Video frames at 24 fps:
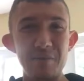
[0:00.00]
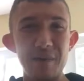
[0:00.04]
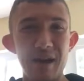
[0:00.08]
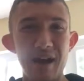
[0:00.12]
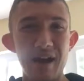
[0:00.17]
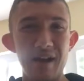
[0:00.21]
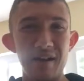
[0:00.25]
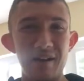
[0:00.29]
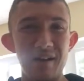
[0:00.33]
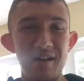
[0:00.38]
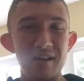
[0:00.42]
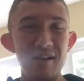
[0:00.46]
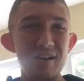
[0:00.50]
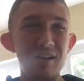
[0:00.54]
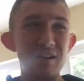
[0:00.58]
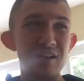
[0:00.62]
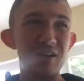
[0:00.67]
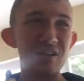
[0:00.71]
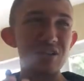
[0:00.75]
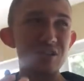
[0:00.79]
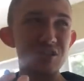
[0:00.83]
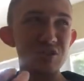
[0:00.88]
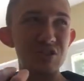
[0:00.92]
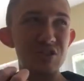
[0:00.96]
about it.
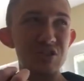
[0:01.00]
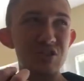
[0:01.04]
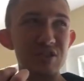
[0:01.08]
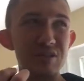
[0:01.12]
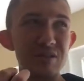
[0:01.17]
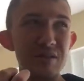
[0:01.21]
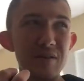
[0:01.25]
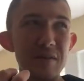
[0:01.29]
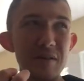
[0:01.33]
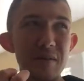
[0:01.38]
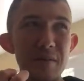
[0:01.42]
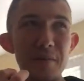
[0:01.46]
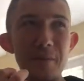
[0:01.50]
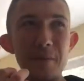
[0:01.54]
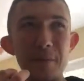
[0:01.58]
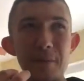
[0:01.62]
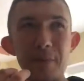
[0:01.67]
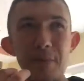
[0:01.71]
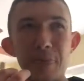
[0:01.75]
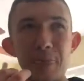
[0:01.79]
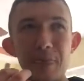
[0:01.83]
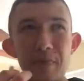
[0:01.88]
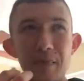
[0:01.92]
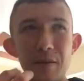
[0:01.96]
Just
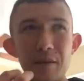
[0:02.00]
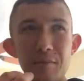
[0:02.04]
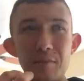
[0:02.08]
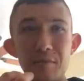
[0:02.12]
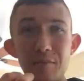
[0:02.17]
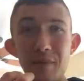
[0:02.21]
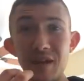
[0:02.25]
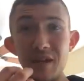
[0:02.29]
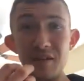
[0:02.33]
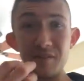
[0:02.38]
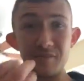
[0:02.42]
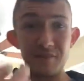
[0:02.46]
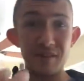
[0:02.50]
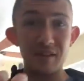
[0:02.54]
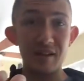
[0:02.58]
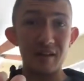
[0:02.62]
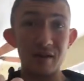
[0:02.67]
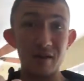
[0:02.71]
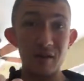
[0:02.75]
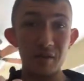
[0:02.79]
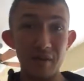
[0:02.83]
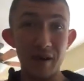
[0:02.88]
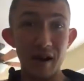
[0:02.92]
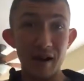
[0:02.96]
make a
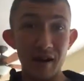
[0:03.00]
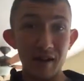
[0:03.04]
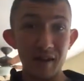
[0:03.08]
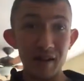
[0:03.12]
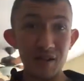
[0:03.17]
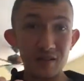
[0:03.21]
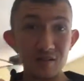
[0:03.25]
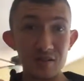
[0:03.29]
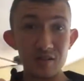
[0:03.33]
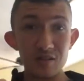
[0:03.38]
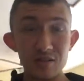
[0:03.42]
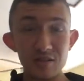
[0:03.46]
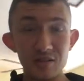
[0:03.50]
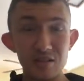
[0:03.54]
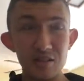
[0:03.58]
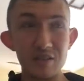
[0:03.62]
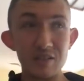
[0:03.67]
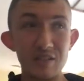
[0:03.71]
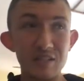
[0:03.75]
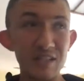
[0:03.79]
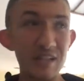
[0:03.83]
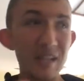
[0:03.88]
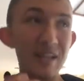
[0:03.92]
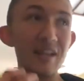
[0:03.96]
video about it so
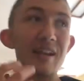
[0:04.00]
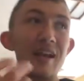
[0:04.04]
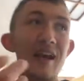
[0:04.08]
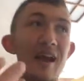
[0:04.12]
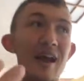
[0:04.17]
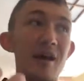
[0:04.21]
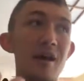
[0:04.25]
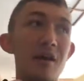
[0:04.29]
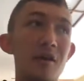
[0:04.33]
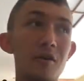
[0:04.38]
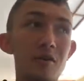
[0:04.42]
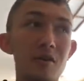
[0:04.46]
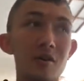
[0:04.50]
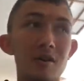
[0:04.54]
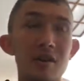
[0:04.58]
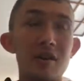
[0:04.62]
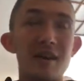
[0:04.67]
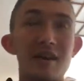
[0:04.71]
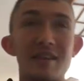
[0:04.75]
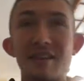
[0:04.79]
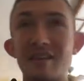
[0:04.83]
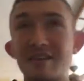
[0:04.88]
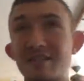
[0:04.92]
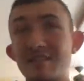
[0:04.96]
you get it out,
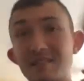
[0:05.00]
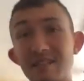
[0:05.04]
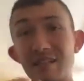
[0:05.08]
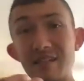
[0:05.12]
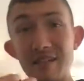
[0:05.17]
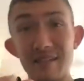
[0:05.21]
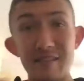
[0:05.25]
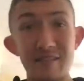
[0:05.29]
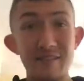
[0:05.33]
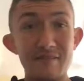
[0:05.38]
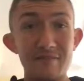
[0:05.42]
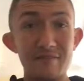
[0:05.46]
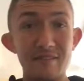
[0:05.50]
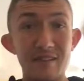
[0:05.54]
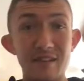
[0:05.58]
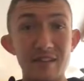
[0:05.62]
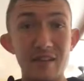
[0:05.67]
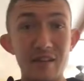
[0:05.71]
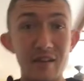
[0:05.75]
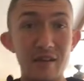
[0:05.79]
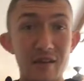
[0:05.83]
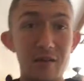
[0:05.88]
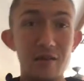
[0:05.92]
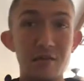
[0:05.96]
then delete the
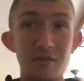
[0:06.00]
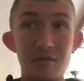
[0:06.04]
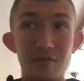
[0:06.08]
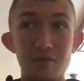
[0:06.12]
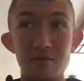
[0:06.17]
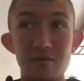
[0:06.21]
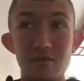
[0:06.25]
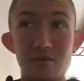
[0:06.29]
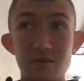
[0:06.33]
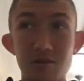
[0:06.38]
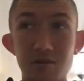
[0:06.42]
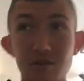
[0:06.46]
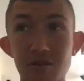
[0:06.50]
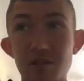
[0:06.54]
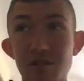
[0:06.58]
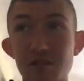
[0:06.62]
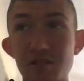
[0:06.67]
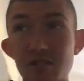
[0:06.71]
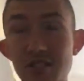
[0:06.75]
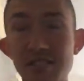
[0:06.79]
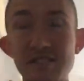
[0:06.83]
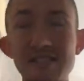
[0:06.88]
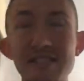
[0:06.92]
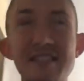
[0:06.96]
video.
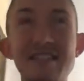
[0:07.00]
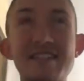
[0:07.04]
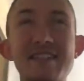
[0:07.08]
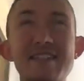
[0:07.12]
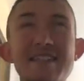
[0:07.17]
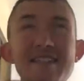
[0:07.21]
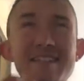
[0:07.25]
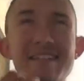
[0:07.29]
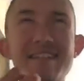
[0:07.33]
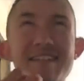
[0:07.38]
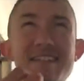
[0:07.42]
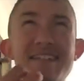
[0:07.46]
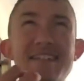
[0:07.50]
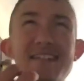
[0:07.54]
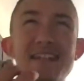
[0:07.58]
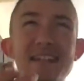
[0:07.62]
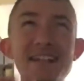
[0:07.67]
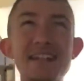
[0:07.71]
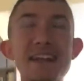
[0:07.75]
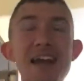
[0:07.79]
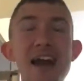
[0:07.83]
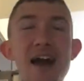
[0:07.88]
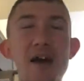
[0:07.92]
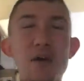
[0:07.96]
Just to get
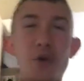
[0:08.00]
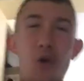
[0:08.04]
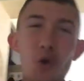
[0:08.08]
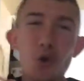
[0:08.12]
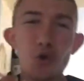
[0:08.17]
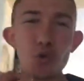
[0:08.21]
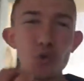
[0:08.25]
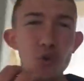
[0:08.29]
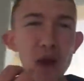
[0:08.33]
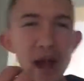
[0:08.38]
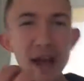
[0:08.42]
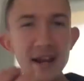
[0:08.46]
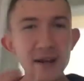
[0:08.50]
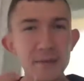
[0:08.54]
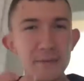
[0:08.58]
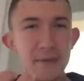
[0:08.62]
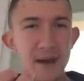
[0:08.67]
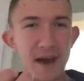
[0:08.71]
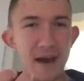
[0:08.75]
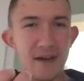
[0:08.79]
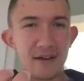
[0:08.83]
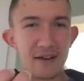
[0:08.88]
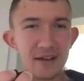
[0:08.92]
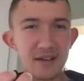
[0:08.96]
it out, or write
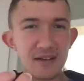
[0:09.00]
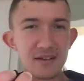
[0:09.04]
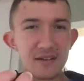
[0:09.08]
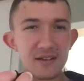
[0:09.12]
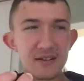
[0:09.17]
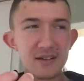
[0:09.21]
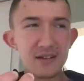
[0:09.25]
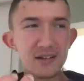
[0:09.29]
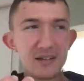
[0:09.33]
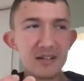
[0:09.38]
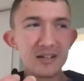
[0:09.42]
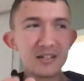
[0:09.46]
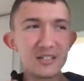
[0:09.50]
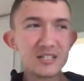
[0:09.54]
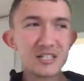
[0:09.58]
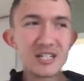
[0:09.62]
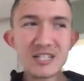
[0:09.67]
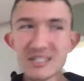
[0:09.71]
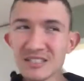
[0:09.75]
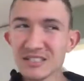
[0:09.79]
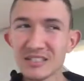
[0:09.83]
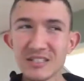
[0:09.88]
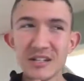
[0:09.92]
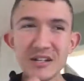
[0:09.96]
about it.
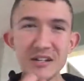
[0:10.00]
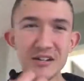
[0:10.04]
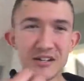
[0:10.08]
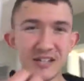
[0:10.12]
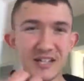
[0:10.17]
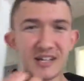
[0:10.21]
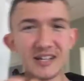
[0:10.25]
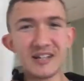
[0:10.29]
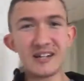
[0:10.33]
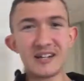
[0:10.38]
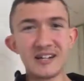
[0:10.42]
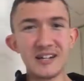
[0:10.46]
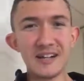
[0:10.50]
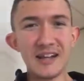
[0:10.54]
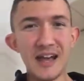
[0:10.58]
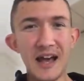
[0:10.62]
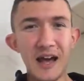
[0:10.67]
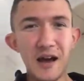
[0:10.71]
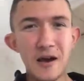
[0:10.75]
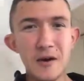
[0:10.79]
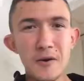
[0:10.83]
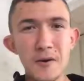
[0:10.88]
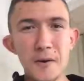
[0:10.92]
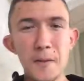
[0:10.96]
Just so you're getting it
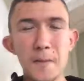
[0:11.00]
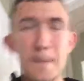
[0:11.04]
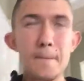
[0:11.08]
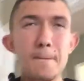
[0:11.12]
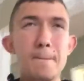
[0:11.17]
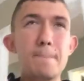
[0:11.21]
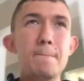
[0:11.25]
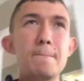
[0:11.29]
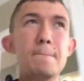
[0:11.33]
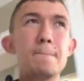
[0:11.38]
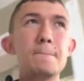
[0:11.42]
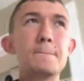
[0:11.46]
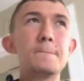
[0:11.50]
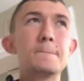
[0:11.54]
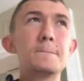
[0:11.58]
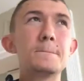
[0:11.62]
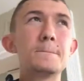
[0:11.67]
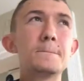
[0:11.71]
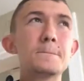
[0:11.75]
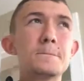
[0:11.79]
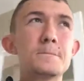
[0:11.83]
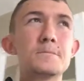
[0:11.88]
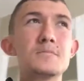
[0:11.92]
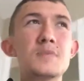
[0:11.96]
out.
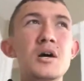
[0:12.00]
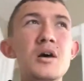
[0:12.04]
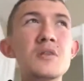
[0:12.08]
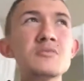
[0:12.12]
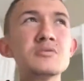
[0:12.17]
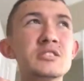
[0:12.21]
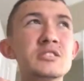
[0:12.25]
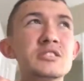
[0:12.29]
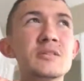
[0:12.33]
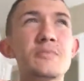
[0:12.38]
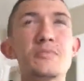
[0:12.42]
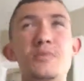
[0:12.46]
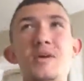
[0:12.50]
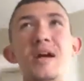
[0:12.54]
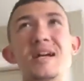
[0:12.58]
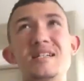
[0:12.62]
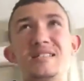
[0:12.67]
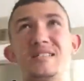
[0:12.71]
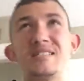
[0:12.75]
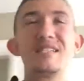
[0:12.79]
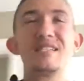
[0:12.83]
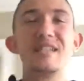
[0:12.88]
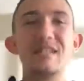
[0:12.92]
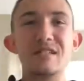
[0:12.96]
Don't
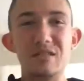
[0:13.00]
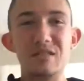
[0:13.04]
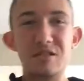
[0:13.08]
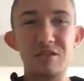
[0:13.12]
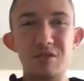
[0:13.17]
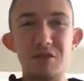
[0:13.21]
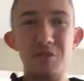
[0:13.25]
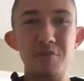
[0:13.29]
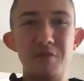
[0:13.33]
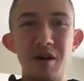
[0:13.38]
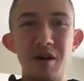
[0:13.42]
suppress things too